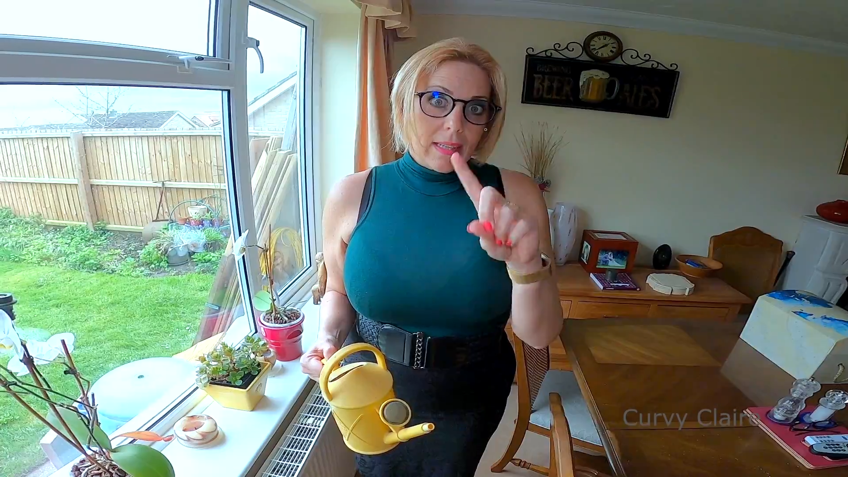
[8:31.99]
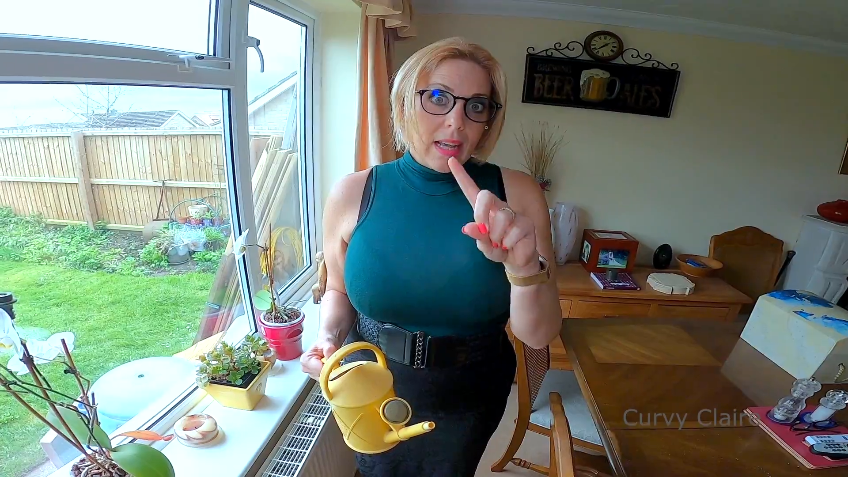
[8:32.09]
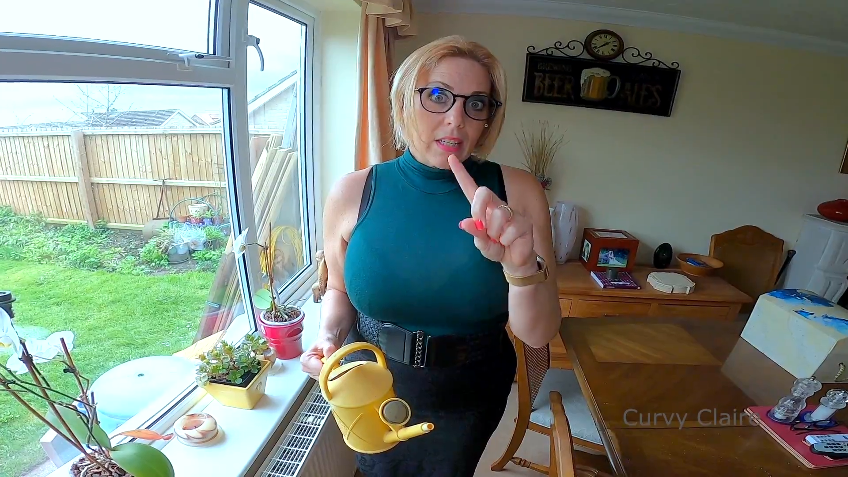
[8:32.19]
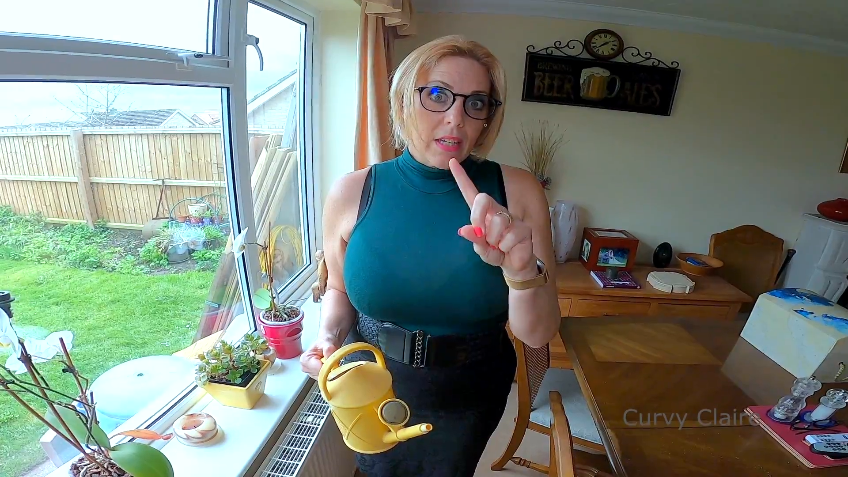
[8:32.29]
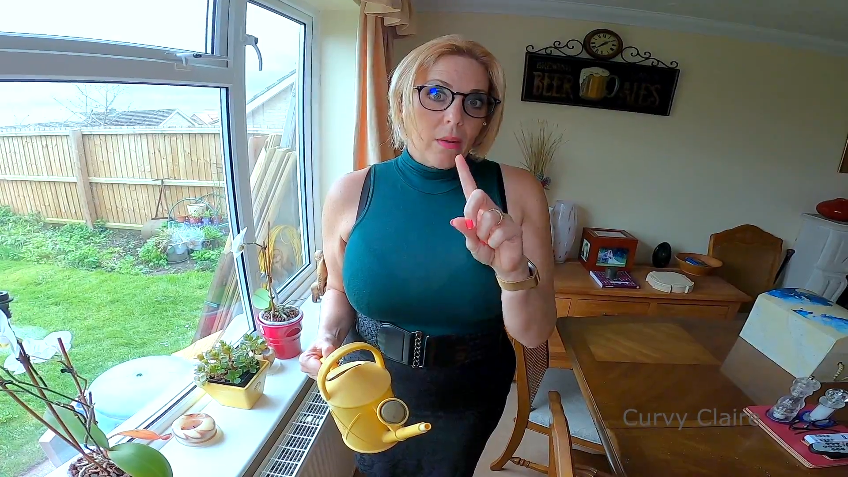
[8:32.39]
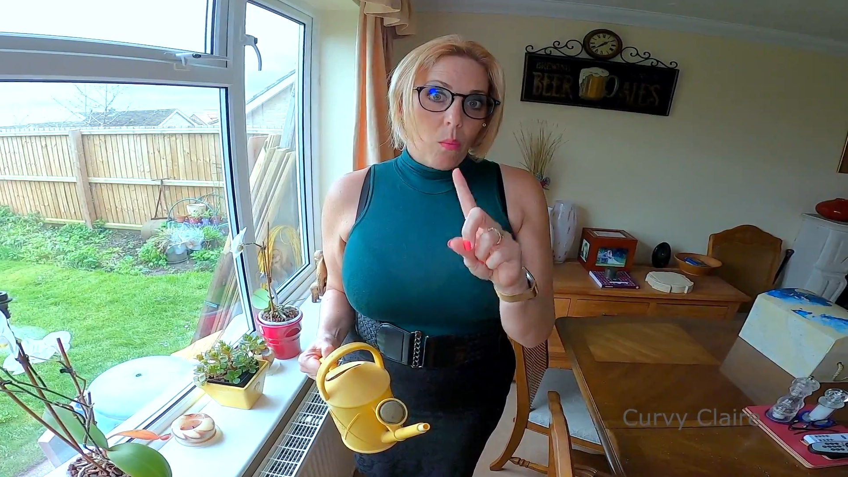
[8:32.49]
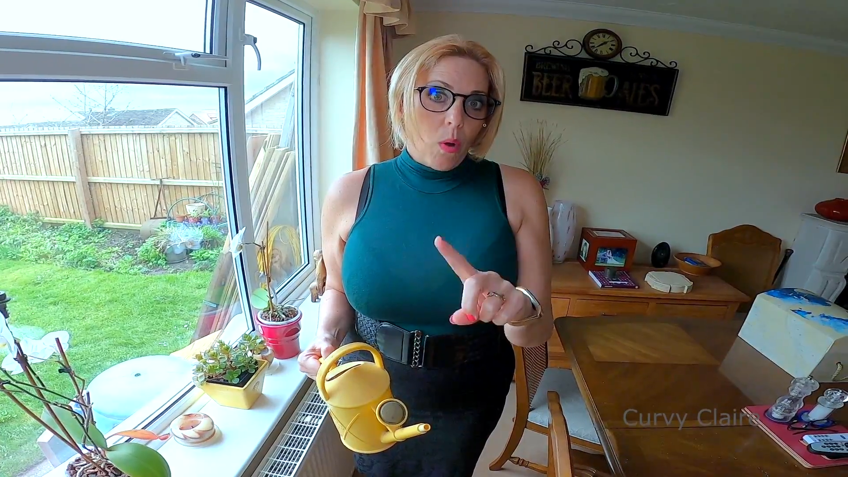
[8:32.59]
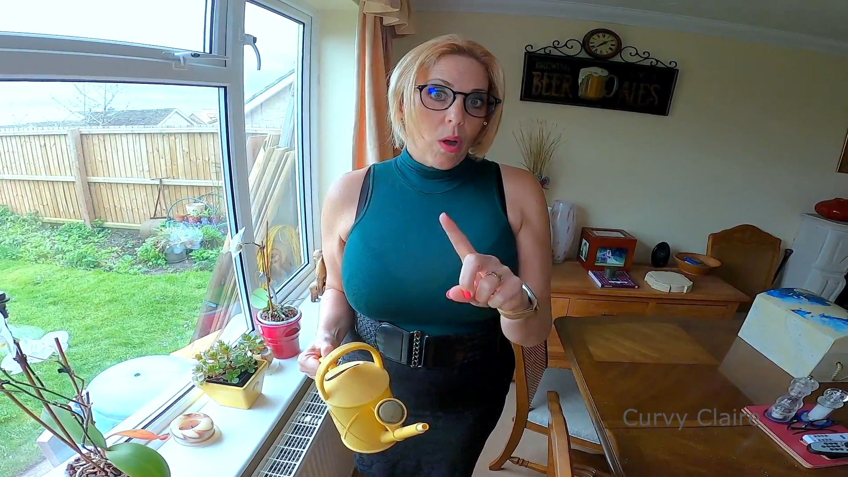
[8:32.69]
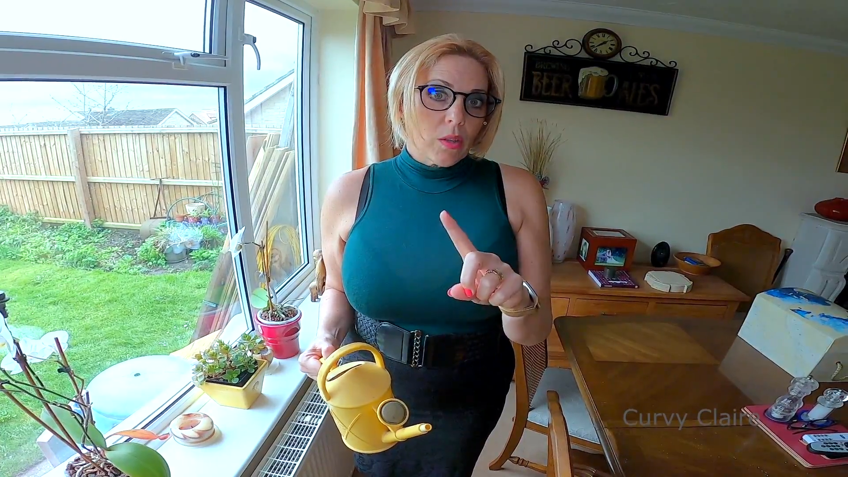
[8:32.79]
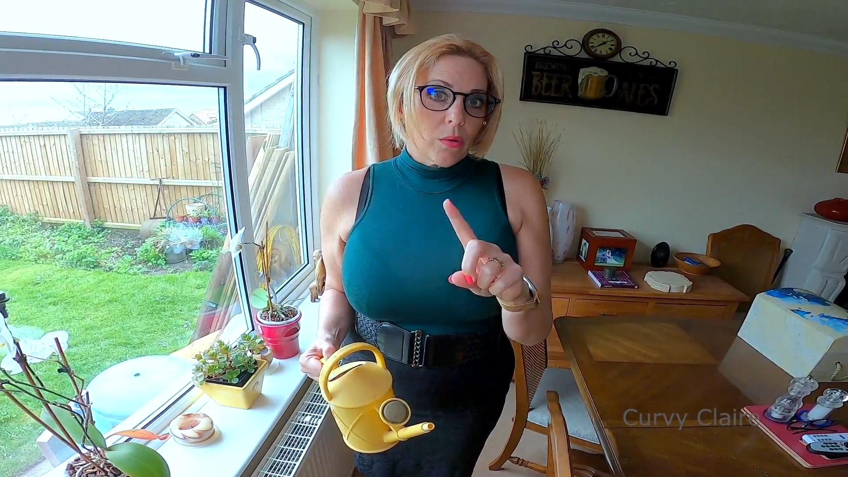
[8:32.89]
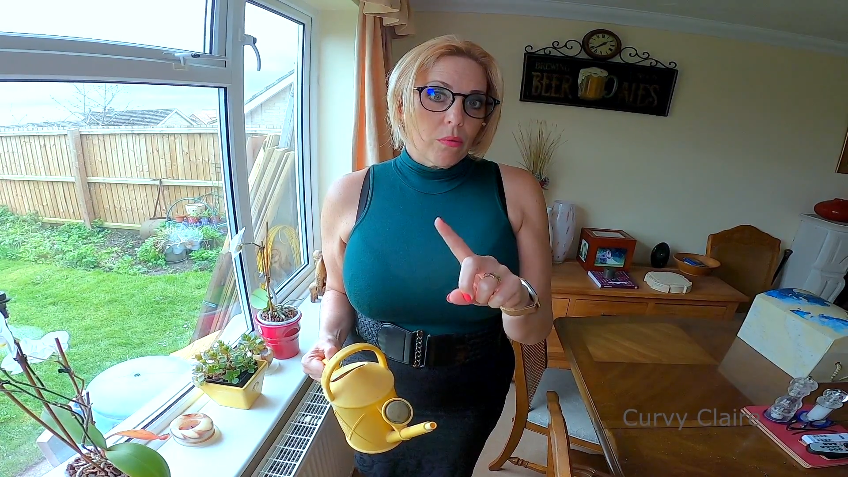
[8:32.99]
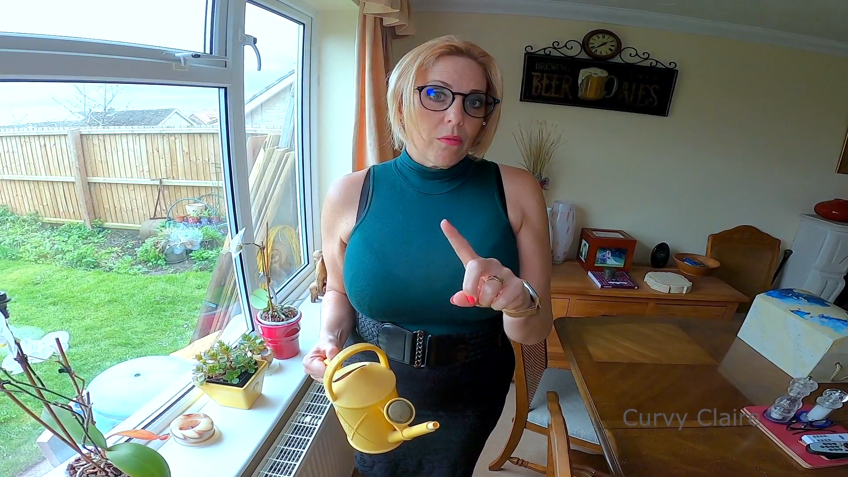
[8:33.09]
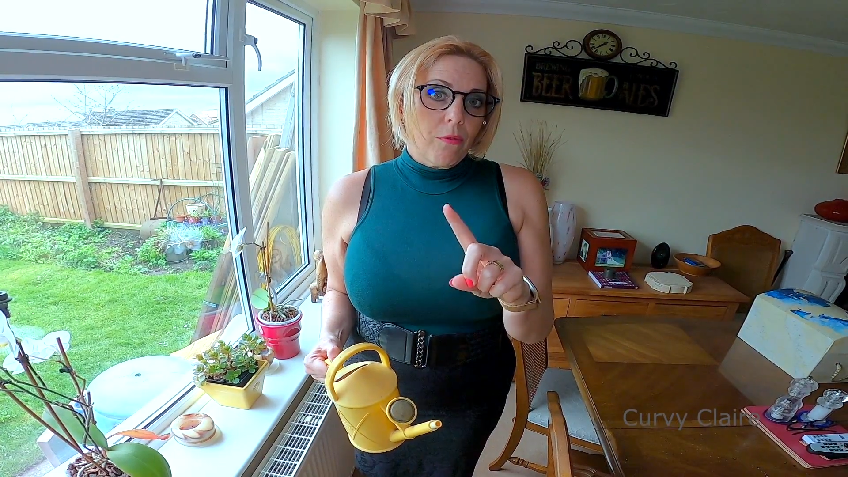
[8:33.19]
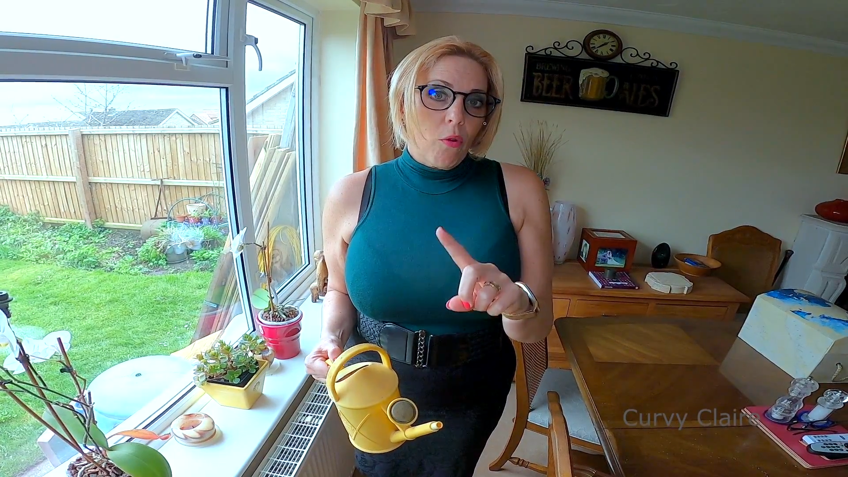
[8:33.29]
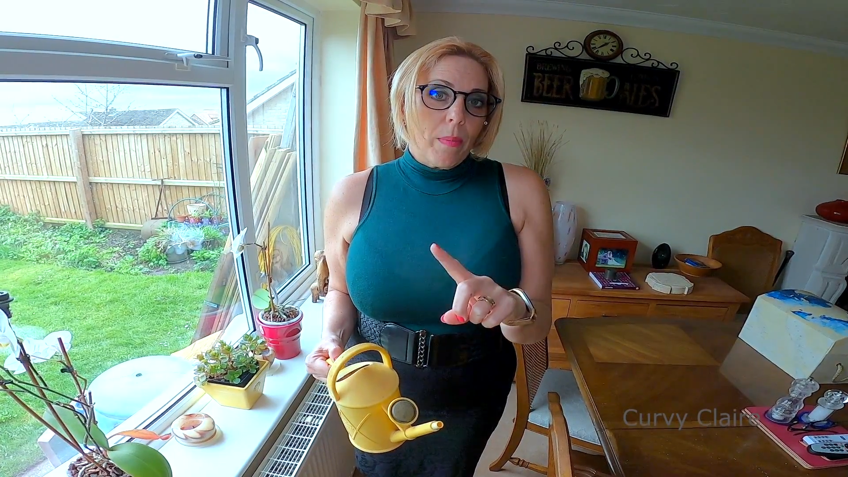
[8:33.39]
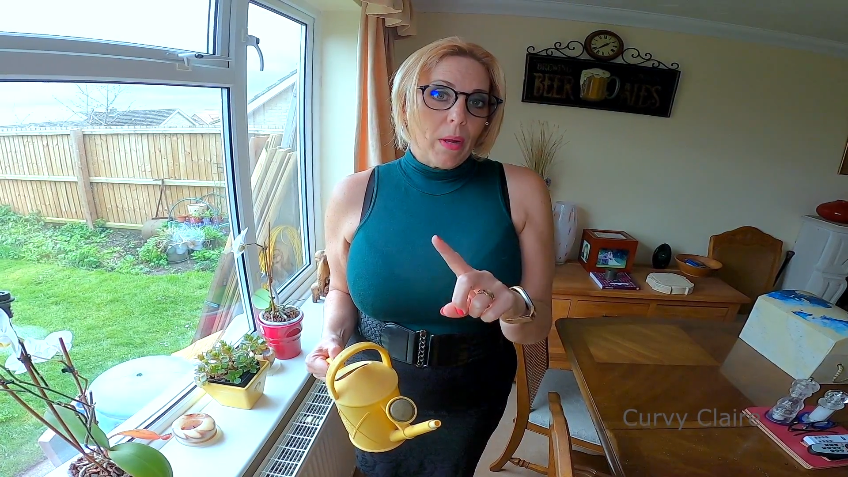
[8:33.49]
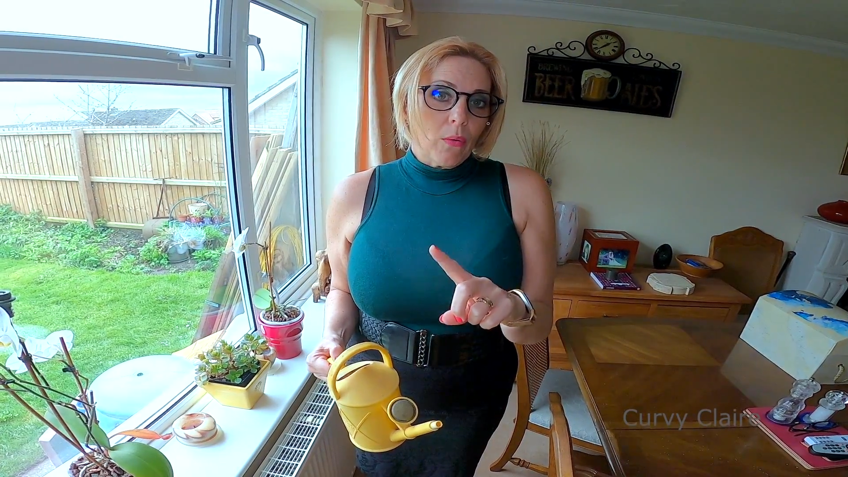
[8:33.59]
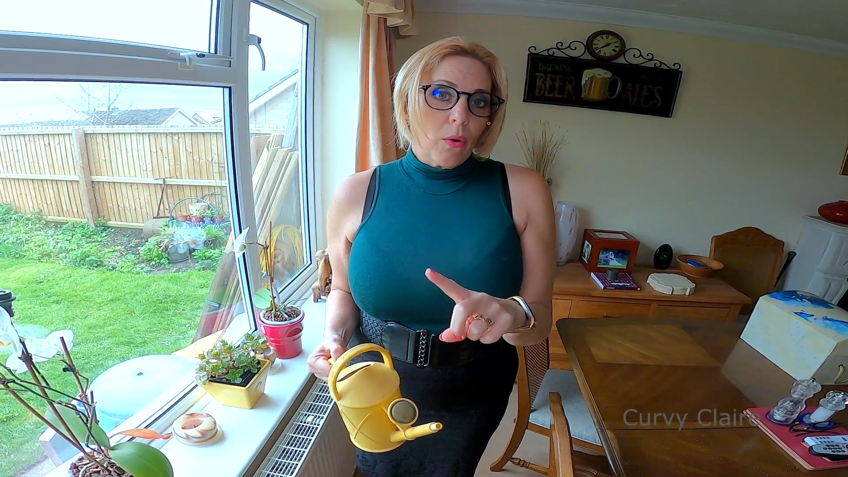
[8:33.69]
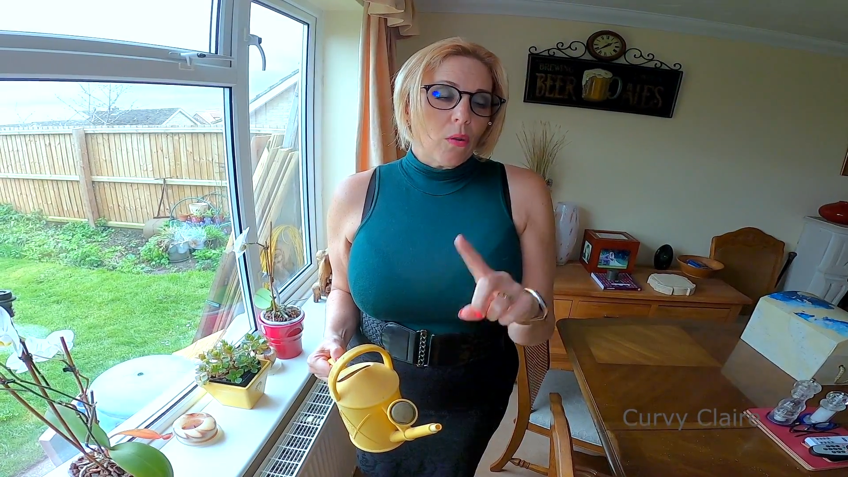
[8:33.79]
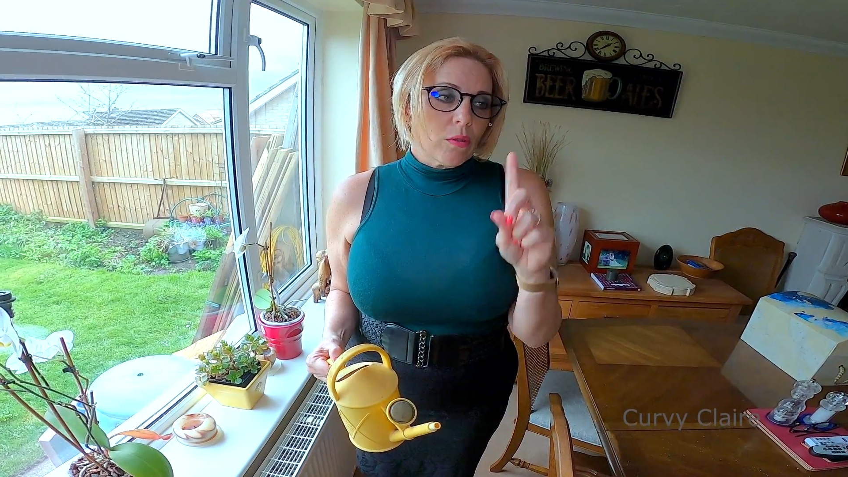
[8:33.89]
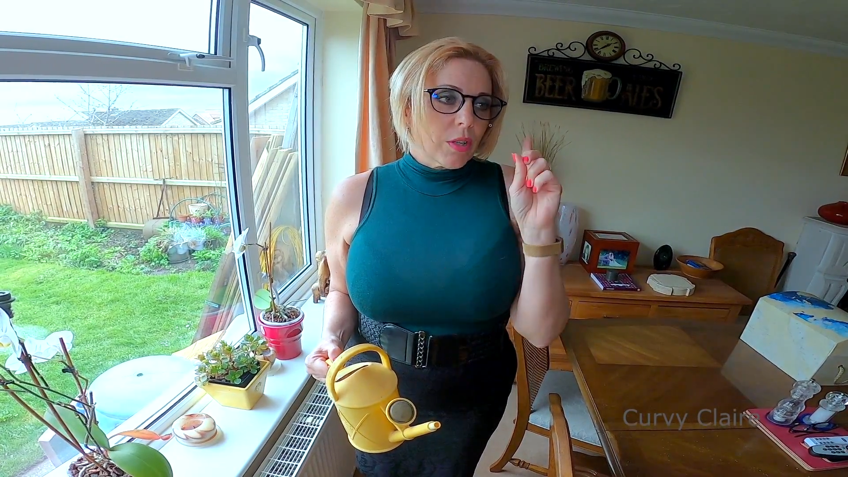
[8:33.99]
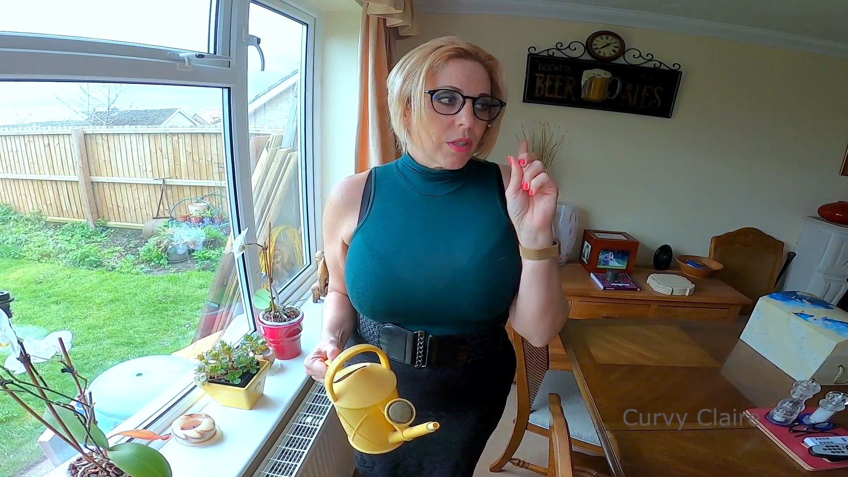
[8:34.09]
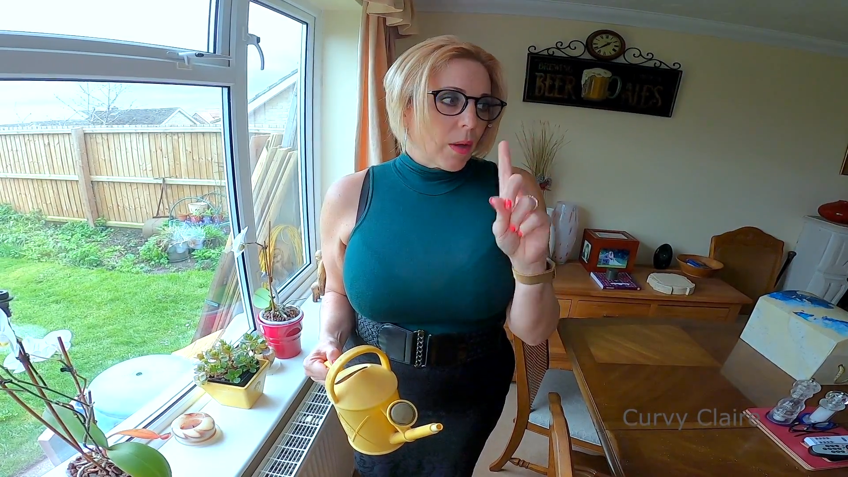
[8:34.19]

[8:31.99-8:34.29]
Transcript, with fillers: is actually worked for me or not.